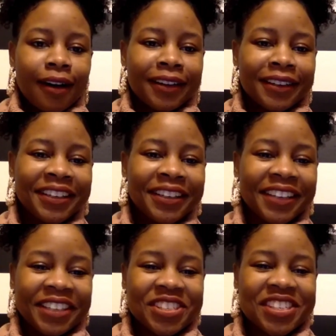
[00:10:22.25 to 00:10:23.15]
and
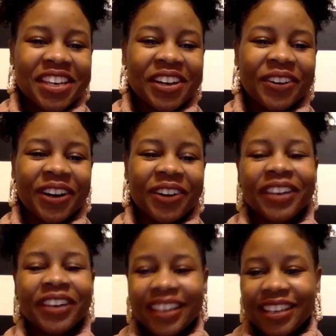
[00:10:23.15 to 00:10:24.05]
COO, and
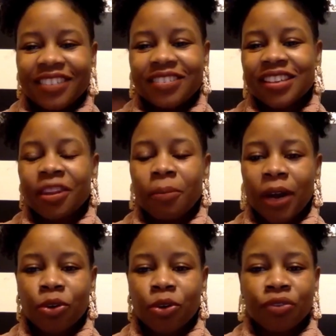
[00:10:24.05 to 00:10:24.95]
he's in the medical
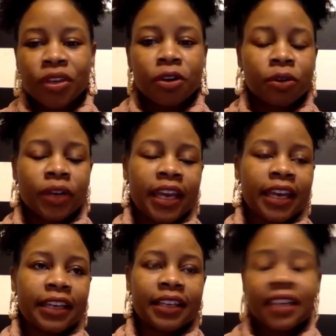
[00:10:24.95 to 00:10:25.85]
field, and
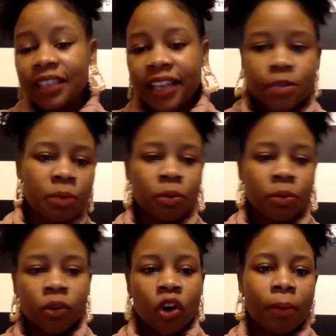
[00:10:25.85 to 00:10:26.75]
he lets people know
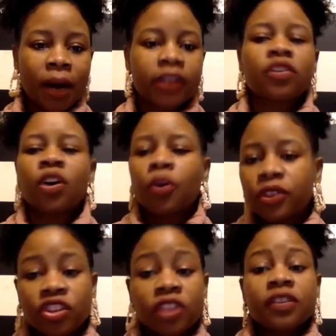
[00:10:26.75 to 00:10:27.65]
about it. So it's
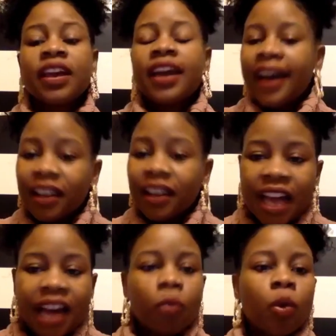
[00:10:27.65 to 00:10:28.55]
just a lot
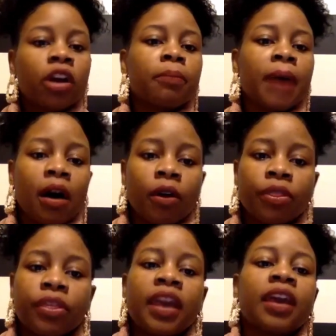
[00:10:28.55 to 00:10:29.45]
of word of mouth
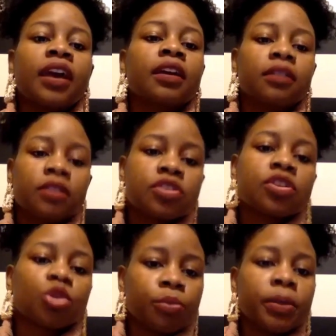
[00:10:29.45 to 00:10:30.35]
and
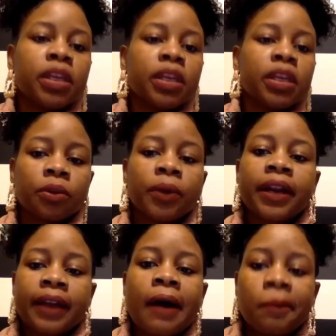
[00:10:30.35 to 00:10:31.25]
social media right
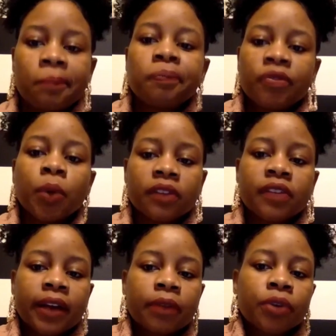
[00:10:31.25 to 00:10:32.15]
now, if you want to sign
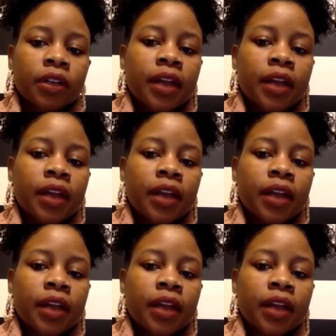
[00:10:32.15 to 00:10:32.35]
up for a class.